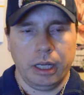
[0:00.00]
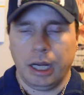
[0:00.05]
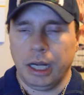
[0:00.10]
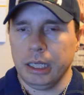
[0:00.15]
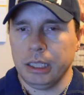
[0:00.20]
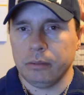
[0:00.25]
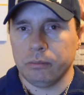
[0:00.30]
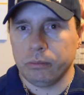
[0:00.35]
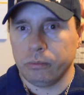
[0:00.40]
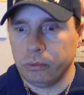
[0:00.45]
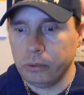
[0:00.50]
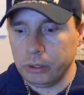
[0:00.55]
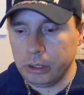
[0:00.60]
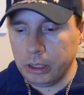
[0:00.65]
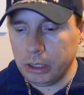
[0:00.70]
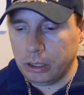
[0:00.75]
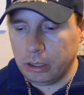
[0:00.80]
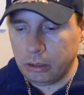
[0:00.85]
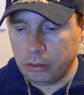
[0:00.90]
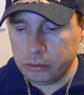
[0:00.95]
I am
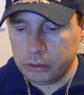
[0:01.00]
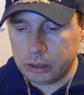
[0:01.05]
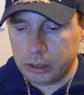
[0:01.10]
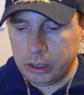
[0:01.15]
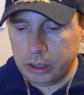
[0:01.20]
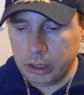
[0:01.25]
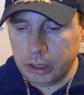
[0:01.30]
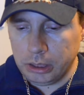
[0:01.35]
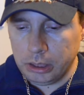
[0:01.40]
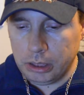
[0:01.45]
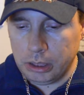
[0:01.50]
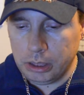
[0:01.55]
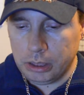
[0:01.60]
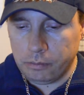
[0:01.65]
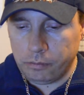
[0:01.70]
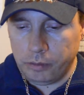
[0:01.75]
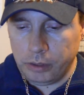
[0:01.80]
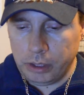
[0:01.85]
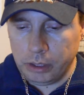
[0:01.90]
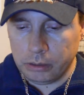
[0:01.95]
really close to the end of this
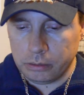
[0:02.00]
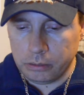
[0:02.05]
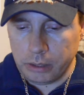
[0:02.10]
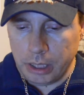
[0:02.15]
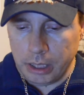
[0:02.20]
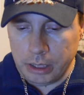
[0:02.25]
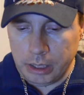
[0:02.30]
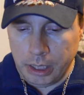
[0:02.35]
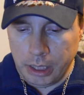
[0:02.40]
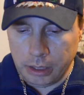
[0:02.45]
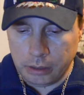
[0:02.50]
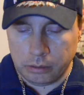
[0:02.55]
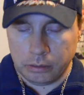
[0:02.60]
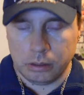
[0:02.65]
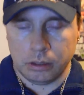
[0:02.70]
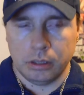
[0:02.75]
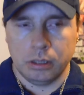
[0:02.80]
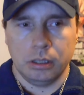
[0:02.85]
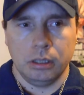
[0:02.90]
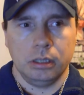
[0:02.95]
video right now,
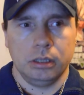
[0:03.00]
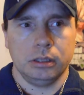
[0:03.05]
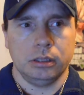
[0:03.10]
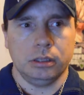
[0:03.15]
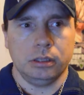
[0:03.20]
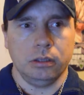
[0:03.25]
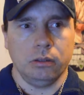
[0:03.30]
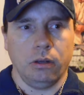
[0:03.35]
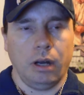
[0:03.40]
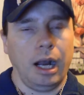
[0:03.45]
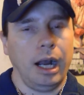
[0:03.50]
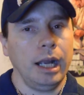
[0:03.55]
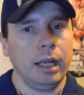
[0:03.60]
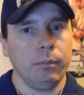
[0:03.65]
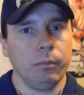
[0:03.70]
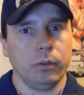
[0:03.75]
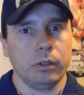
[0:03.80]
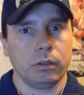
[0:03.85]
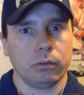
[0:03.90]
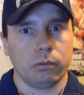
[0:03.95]
so
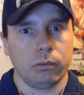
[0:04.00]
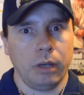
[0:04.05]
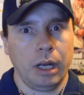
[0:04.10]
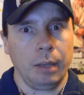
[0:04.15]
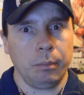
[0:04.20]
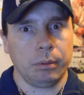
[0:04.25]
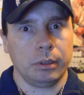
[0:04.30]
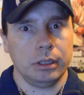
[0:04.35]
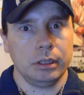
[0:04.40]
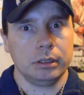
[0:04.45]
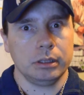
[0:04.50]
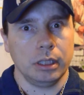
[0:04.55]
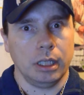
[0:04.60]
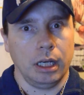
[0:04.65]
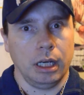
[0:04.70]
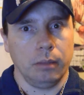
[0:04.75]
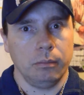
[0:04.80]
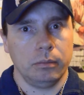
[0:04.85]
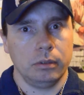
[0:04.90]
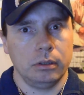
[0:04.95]
I'm going to wrap this
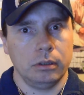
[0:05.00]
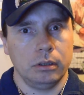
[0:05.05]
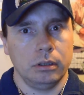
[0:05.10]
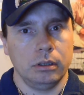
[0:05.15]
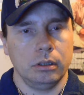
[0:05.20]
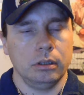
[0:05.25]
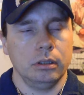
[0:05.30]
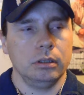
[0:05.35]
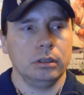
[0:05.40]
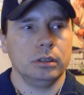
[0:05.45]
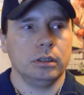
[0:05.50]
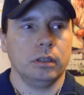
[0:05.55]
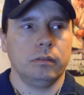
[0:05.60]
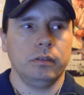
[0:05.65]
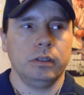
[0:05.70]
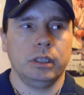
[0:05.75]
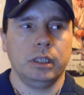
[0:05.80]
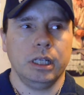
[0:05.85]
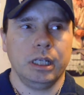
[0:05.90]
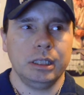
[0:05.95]
up. So if
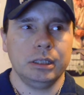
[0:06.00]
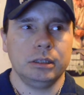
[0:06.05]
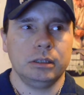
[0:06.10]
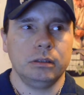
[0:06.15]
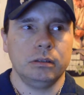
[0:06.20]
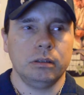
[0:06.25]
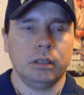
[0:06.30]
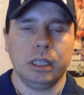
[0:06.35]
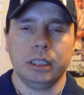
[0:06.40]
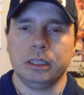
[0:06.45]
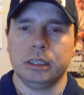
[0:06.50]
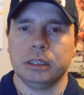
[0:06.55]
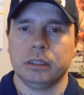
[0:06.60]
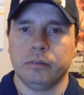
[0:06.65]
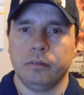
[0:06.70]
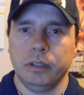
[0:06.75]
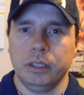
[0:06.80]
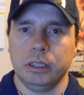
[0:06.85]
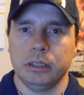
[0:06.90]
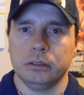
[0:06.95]
you guys do like this
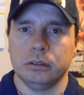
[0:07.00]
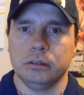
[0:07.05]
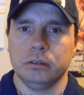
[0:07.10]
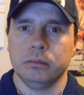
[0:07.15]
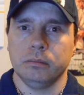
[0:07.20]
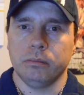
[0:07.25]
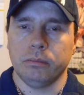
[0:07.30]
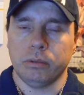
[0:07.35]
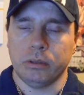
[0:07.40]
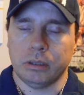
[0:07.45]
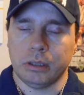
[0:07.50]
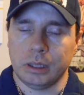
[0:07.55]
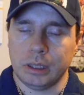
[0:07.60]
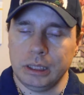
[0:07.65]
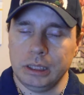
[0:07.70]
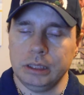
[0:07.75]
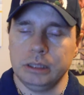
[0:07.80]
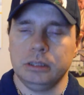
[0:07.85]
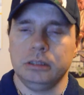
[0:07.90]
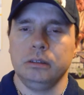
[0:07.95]
video,
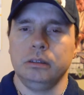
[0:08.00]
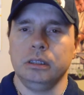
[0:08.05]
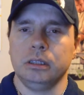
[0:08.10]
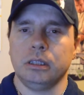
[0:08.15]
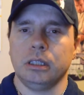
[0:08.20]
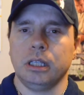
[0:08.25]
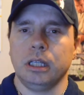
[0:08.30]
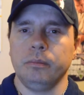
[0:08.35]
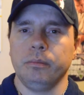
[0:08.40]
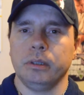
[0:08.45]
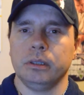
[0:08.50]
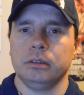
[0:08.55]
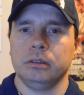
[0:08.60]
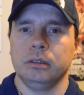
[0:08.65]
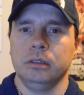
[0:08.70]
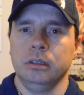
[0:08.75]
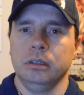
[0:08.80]
please do hit the like button.